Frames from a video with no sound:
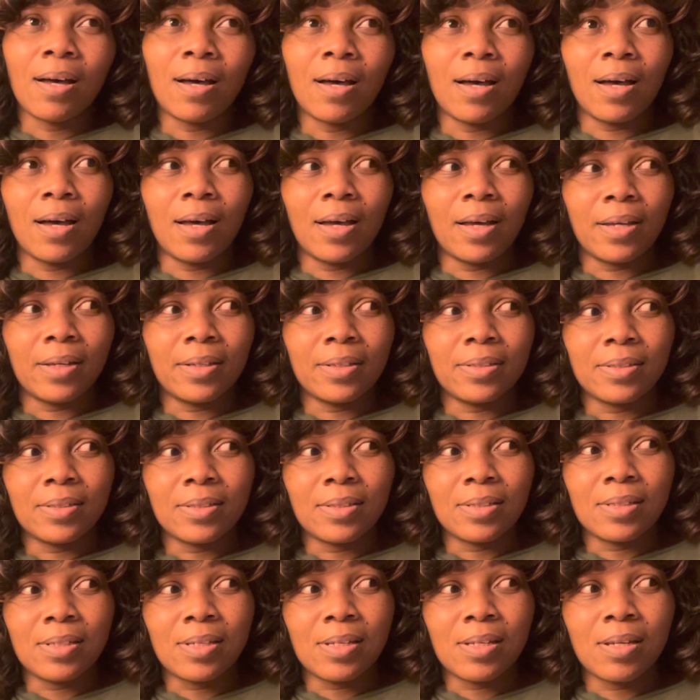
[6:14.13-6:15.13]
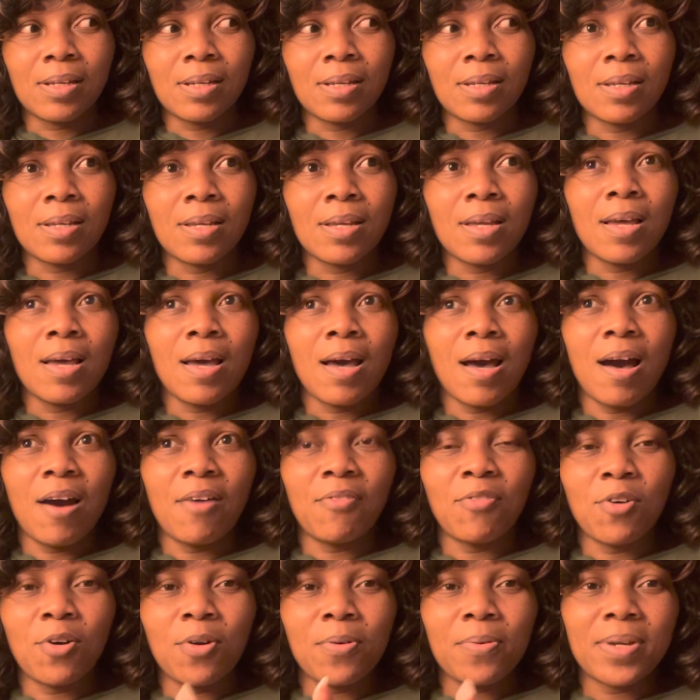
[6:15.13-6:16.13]
and
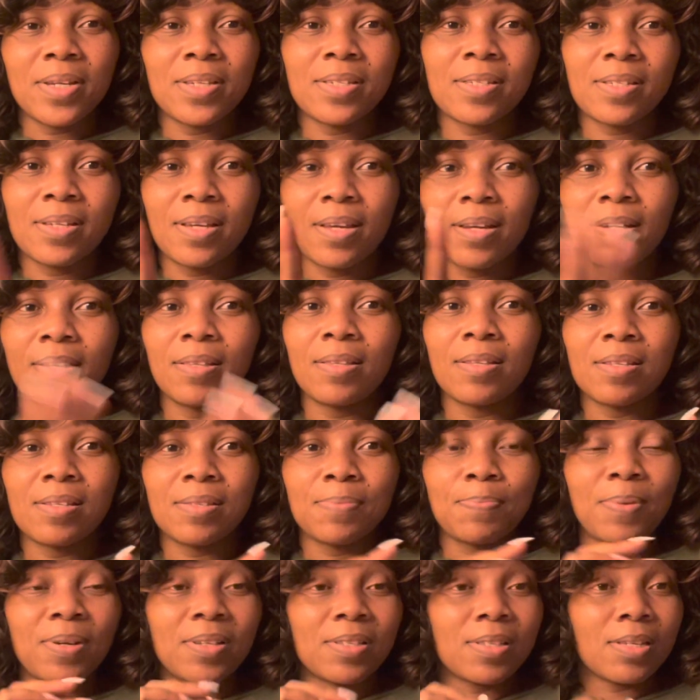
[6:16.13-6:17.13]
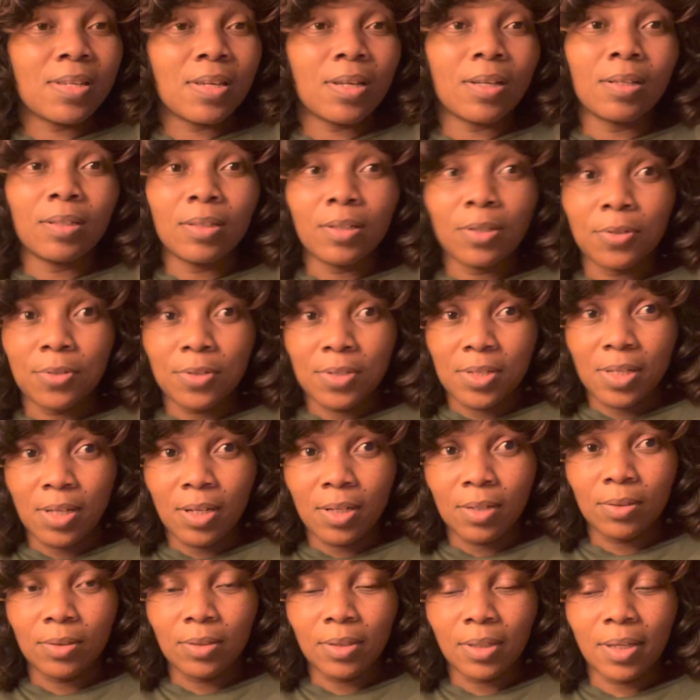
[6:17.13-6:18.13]
I've always stayed in this particular
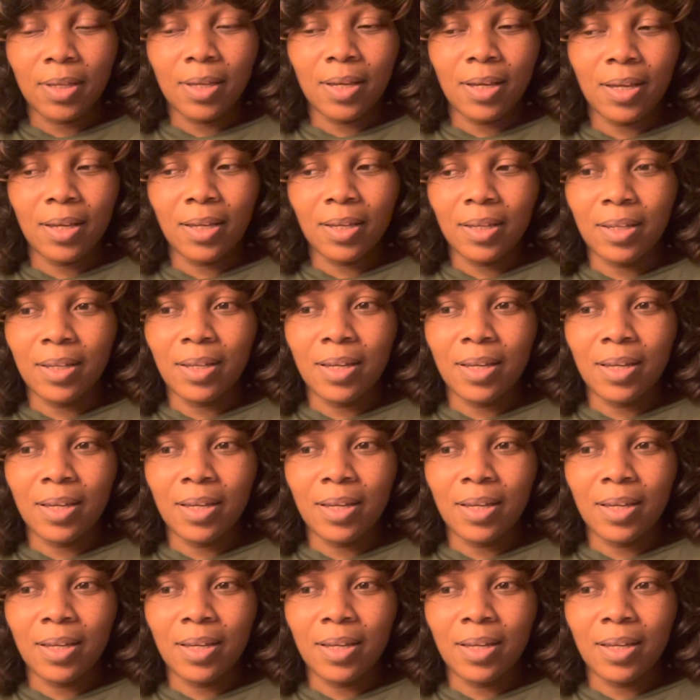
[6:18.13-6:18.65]
hotel. Okay,